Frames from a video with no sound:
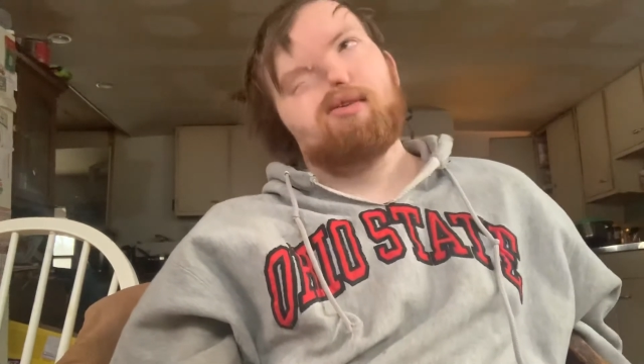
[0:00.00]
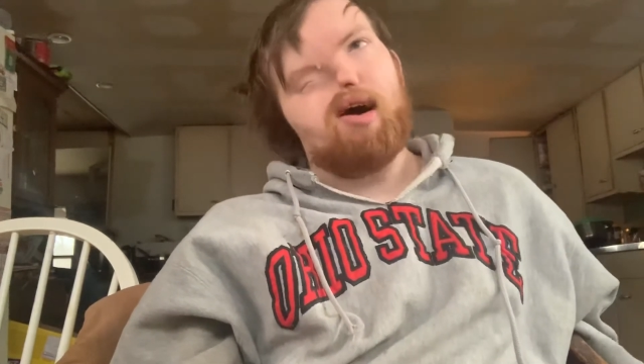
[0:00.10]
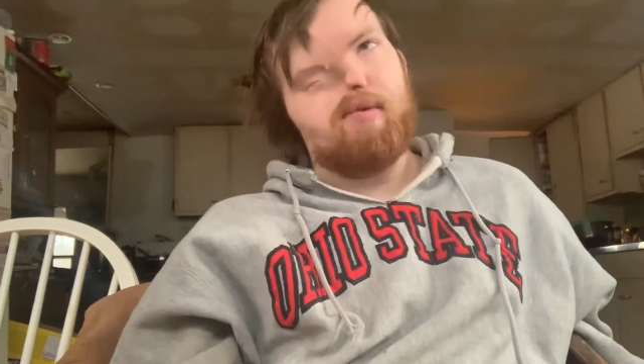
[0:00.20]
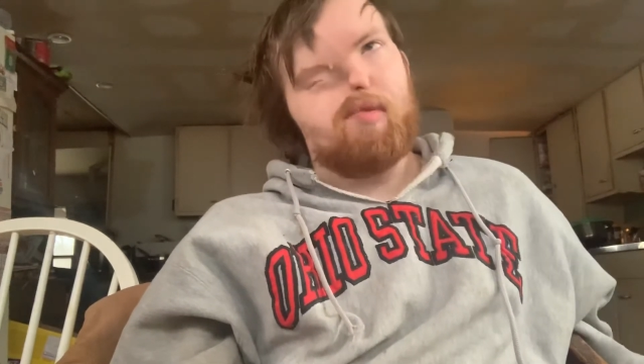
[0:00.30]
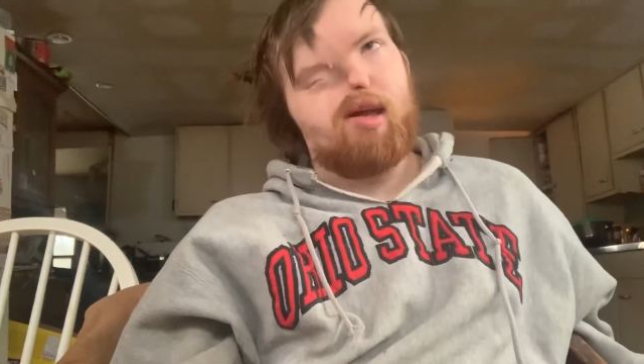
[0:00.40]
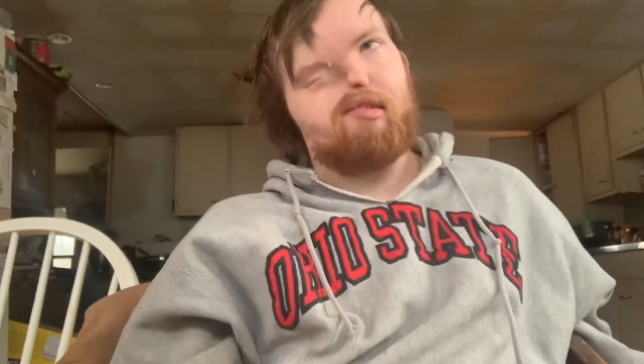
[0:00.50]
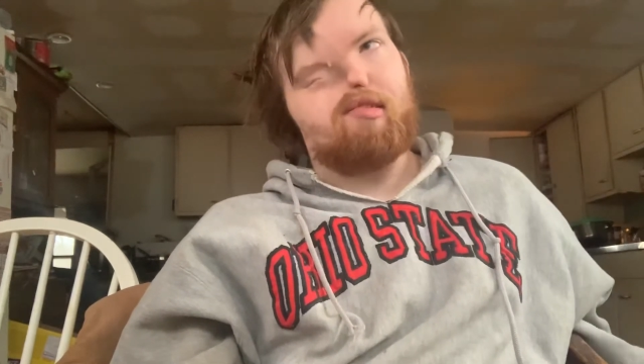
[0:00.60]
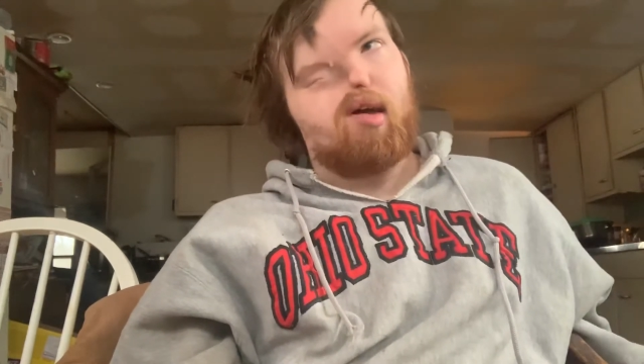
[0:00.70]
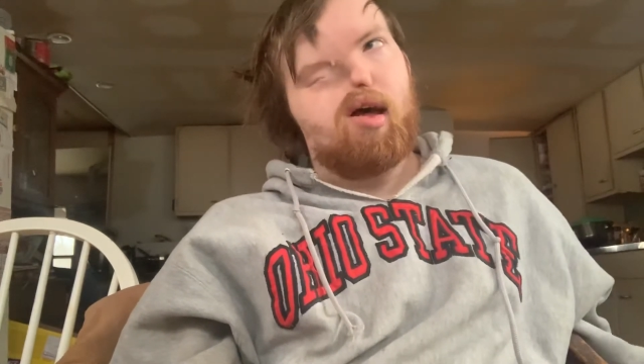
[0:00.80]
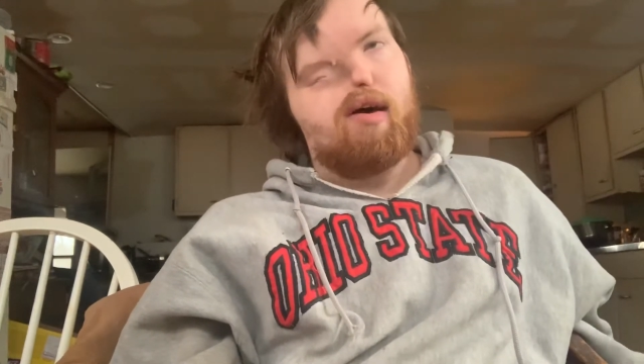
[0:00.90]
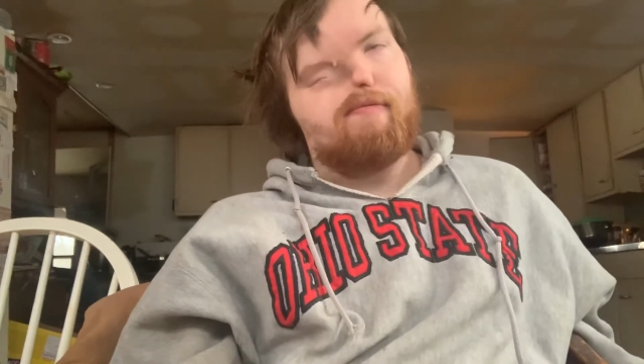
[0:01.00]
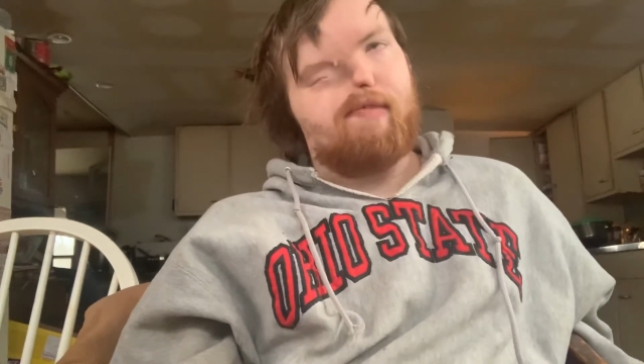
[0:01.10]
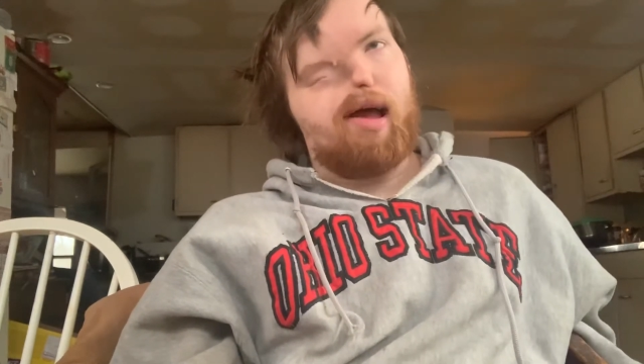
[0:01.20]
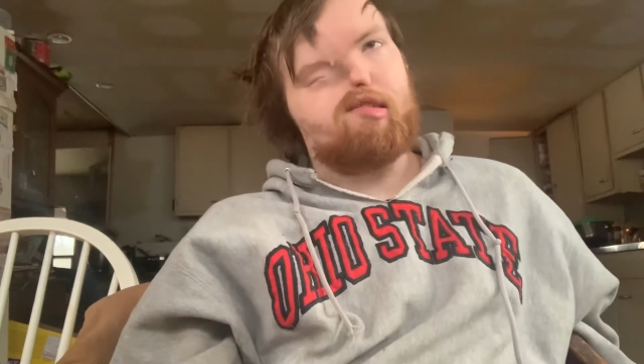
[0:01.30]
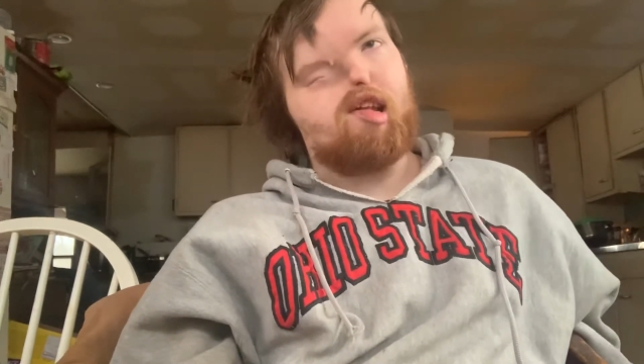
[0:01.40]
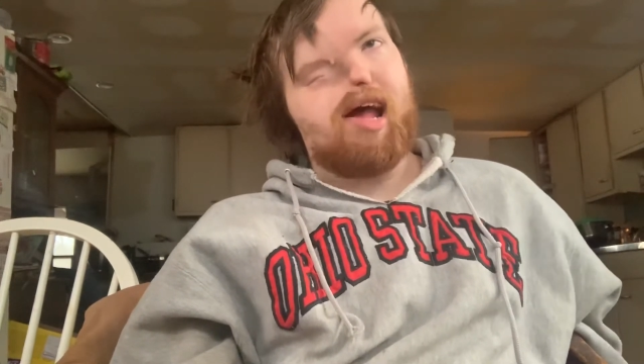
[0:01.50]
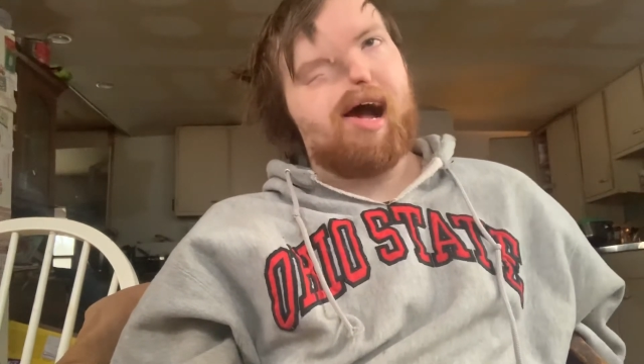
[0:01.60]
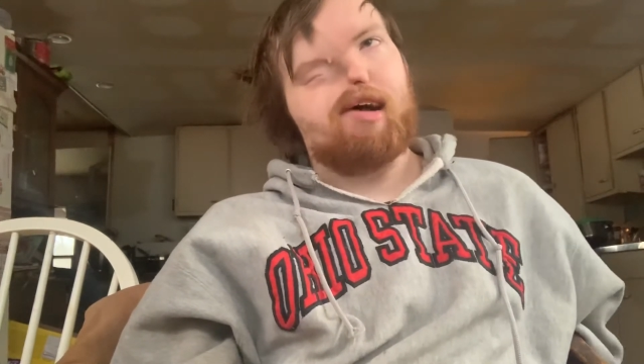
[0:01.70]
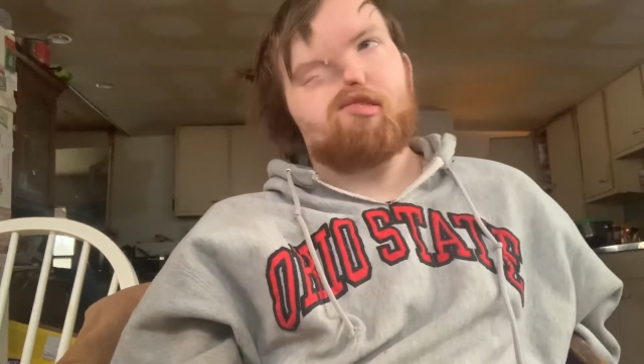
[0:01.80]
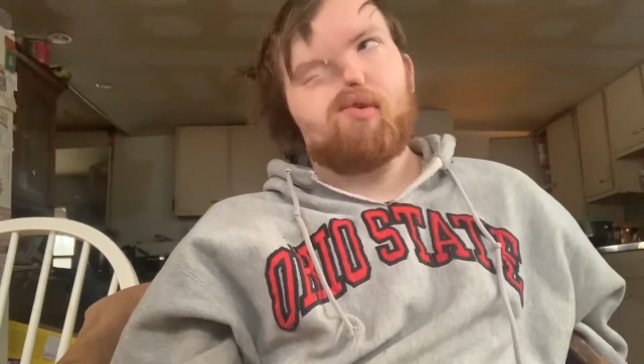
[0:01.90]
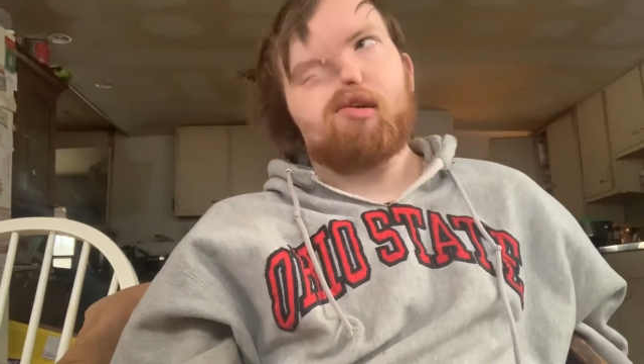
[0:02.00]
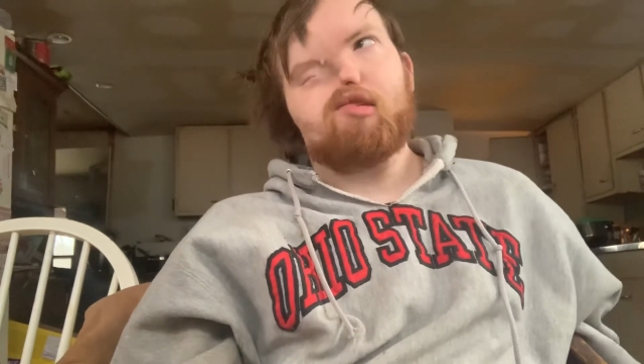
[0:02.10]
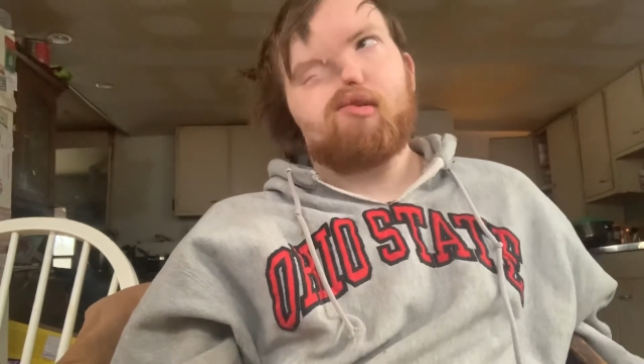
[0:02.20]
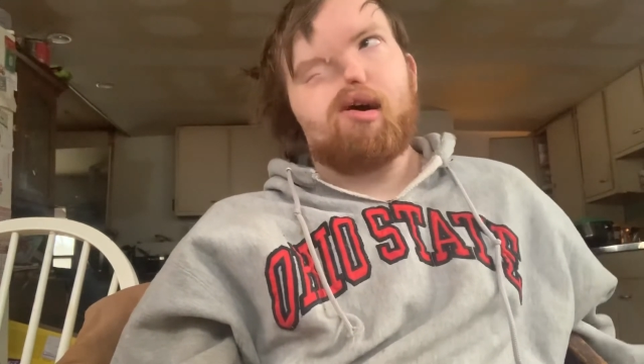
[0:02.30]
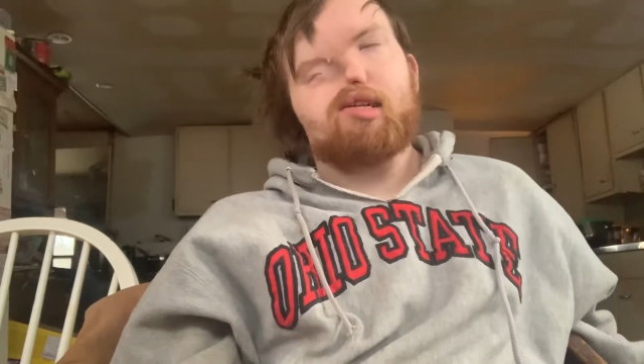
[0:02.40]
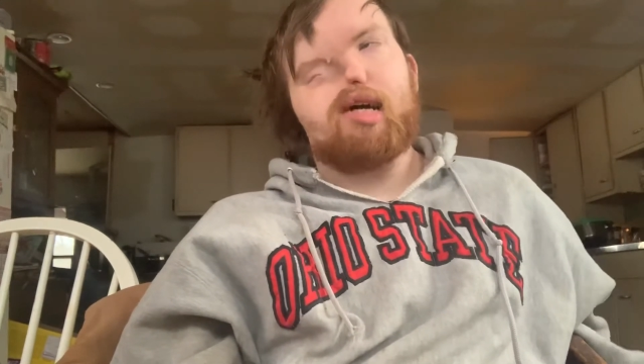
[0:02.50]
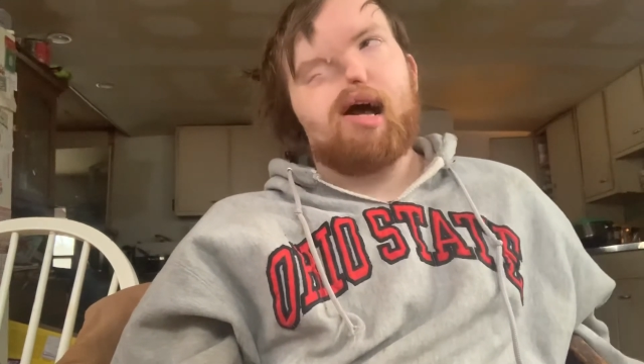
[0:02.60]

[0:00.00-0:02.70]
of these fancy ass restaurants